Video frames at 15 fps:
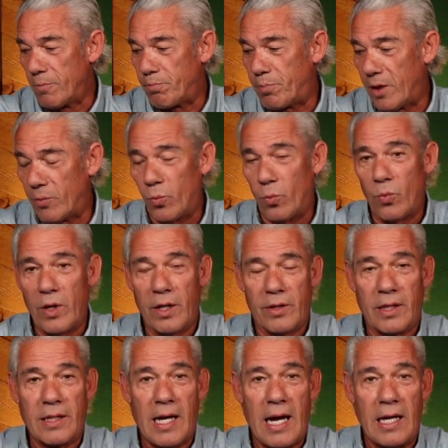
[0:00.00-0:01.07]
but we're
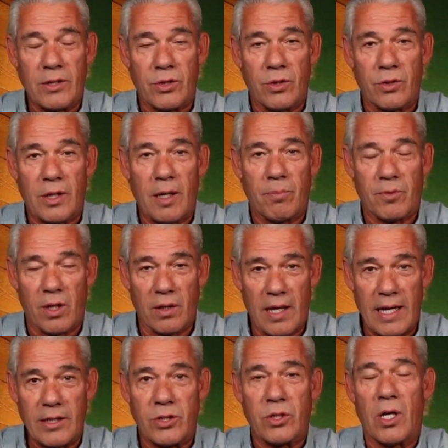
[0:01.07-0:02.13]
the guys who keep the
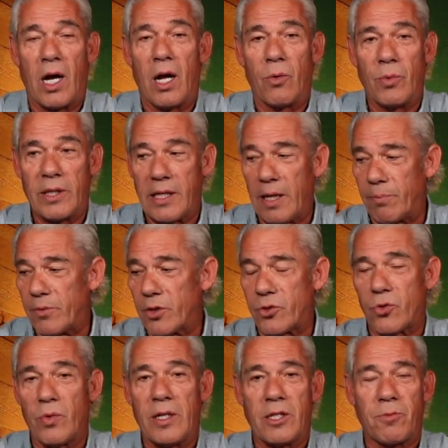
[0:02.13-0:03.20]
lights on, we keep the
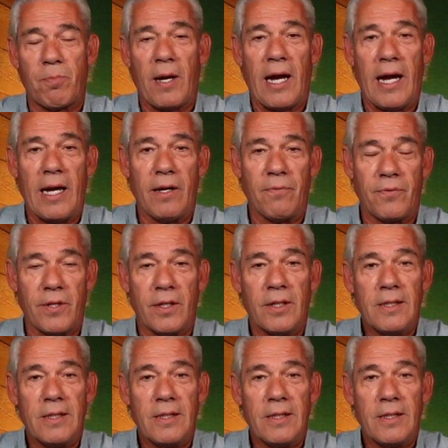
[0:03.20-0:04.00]
streets paved,